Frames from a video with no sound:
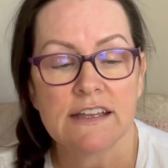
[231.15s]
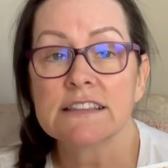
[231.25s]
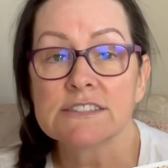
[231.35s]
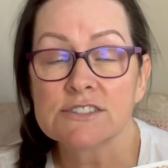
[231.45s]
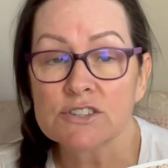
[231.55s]
the
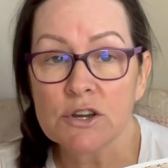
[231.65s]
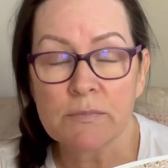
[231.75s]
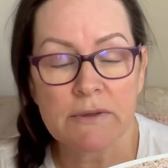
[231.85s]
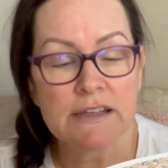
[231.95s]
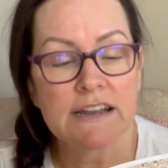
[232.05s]

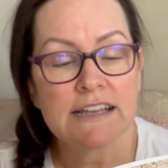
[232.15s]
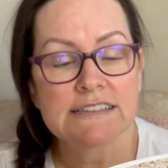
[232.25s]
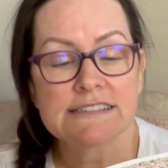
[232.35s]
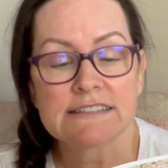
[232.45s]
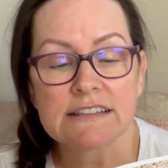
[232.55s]
serpent
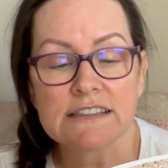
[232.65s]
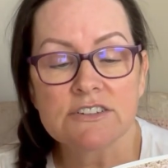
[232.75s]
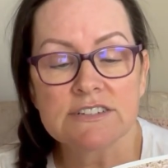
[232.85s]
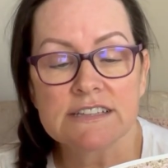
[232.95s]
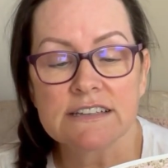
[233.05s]

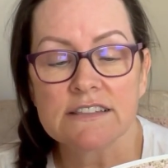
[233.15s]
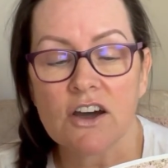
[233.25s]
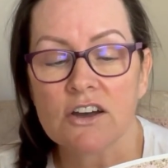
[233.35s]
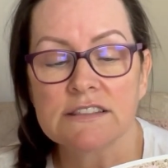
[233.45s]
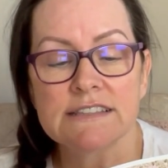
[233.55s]
slithers in
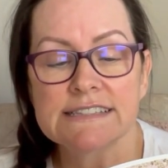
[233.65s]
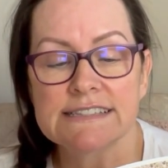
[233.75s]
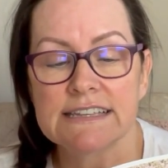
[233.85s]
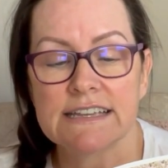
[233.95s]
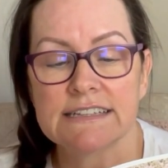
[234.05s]
on the
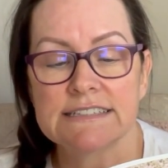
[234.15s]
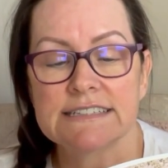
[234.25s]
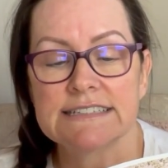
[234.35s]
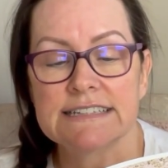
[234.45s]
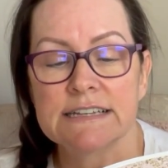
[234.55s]
scene to
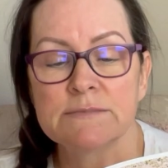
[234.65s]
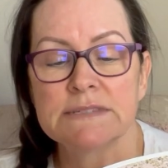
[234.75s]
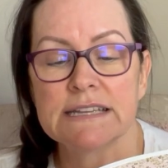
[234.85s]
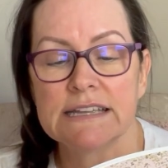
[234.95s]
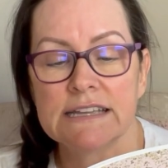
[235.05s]
tempt
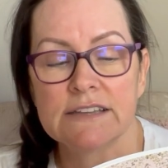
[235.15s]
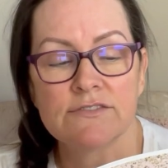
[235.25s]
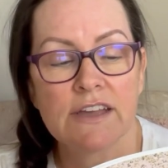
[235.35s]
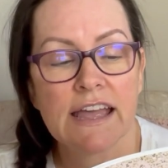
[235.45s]
Eve